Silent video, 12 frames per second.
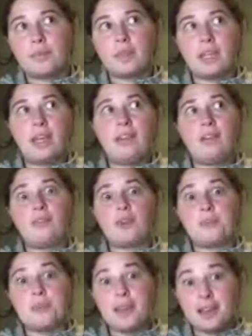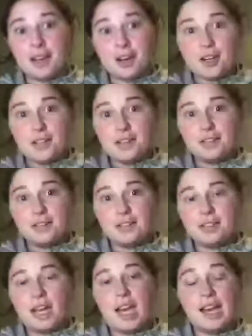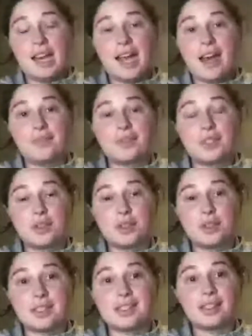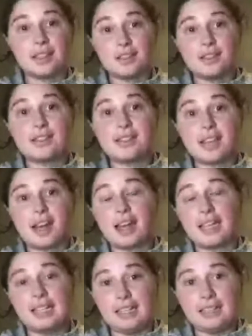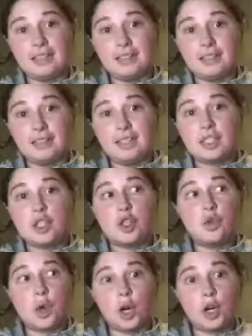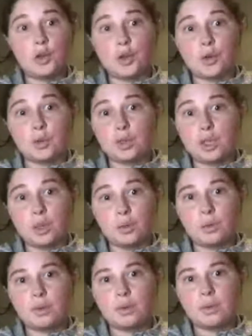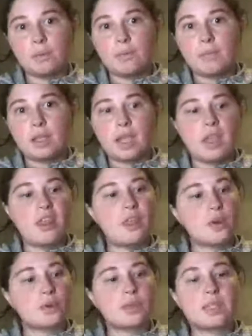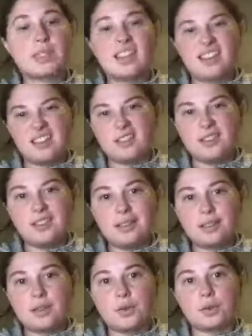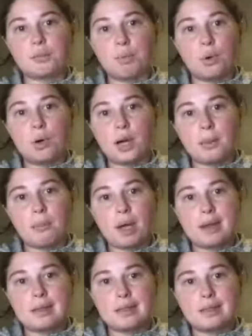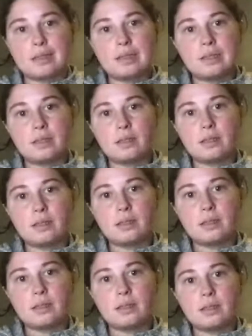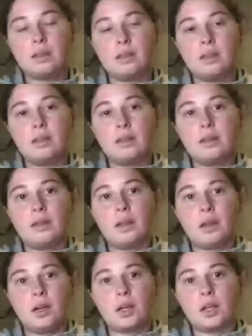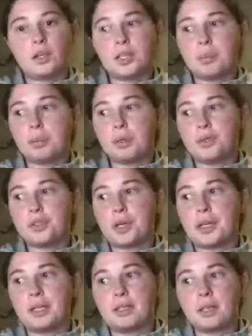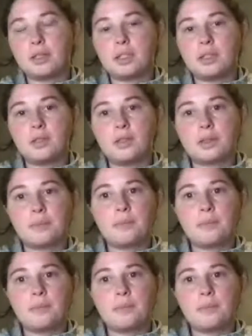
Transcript: And then from there, I have certain skills that I need to earn those cues. And those skills, those boring boxes, are your typical training sessions.